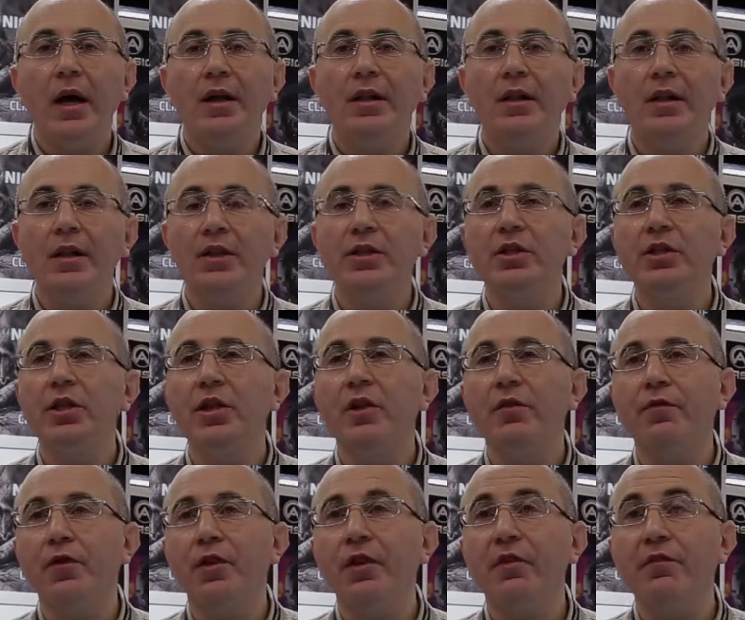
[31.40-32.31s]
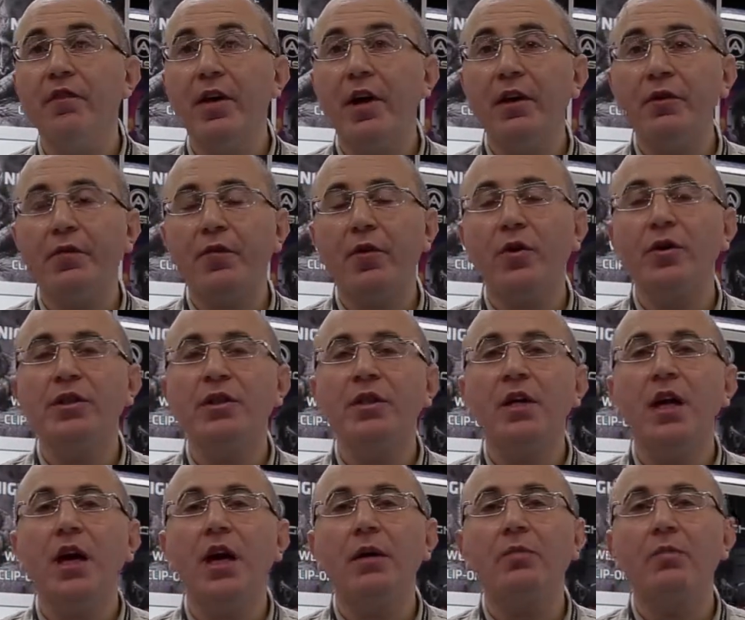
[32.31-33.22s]
this year for the very first
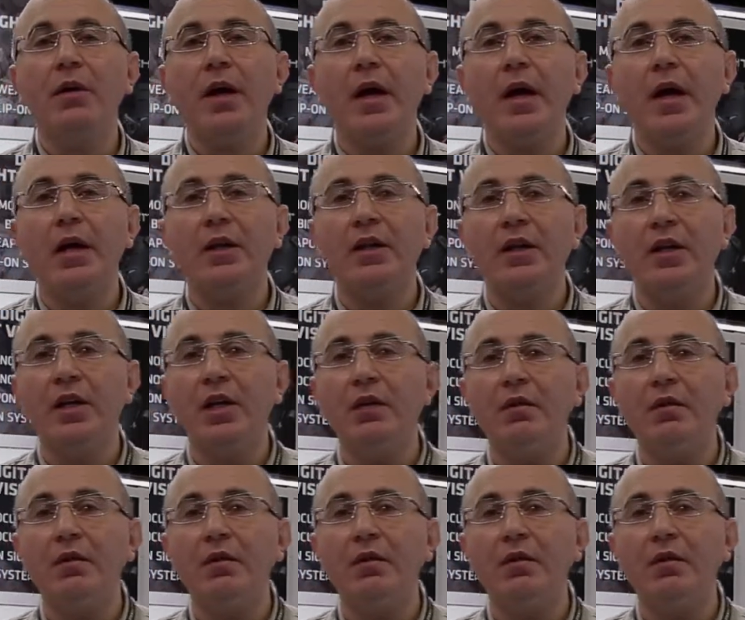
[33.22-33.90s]
time at I